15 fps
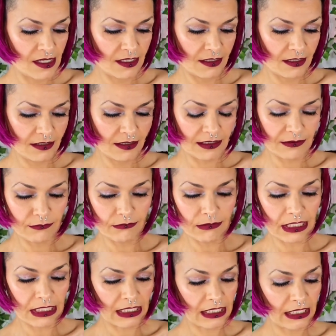this is
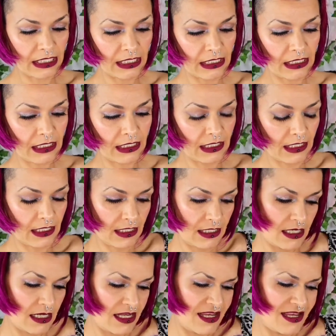mine.
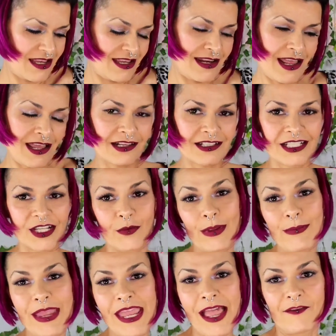And actually, we
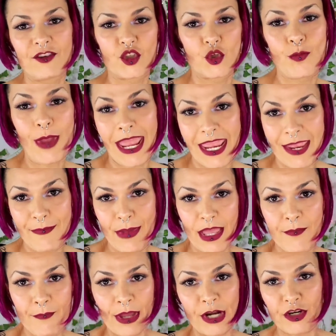may have to pay
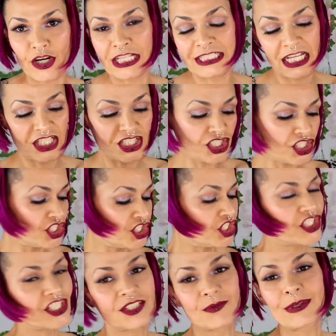better attention to
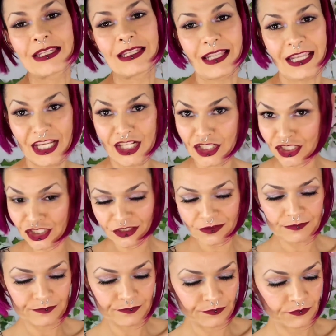this one later.
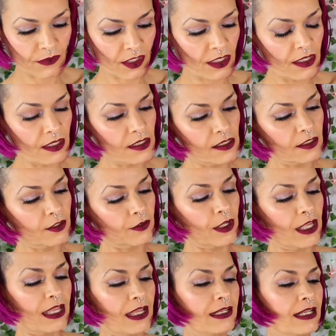
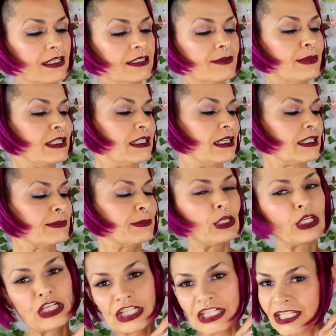Okay, I like the box.
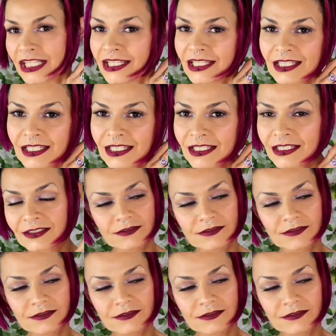Pretty.